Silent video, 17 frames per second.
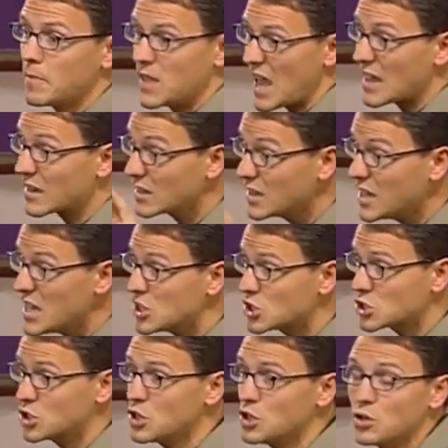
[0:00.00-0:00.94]
At
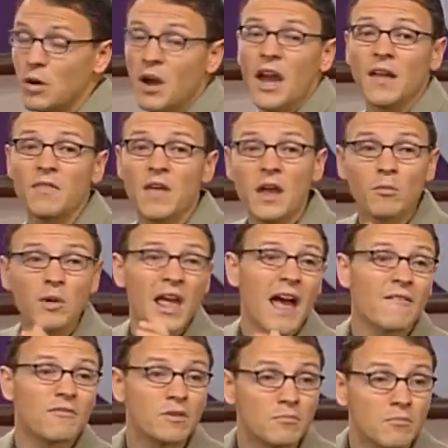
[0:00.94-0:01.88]
least two. And then we
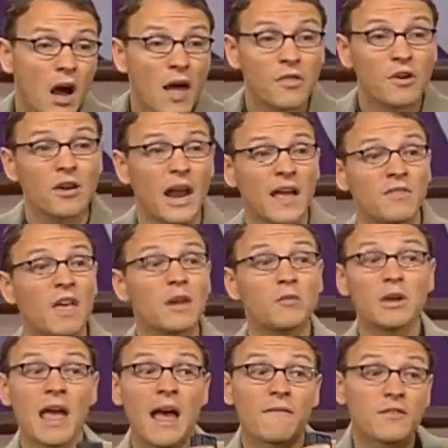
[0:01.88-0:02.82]
have the mother, and
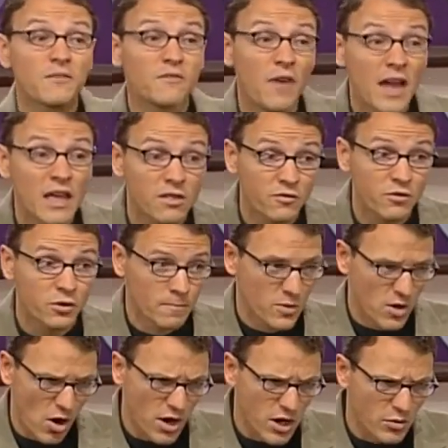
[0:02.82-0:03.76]
then we have the faithful.
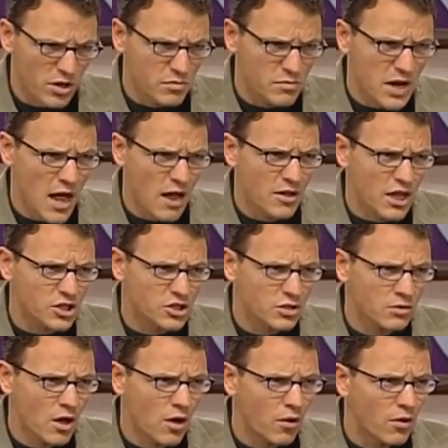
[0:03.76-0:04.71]
Are you with me now? Yes
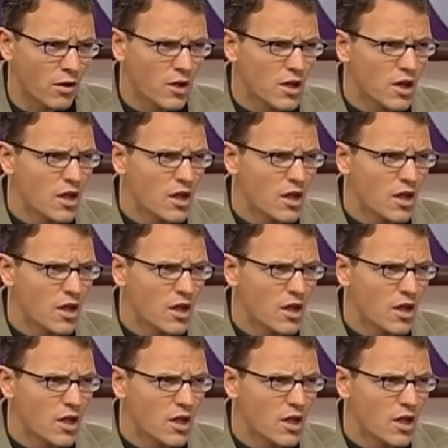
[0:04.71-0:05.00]
or no?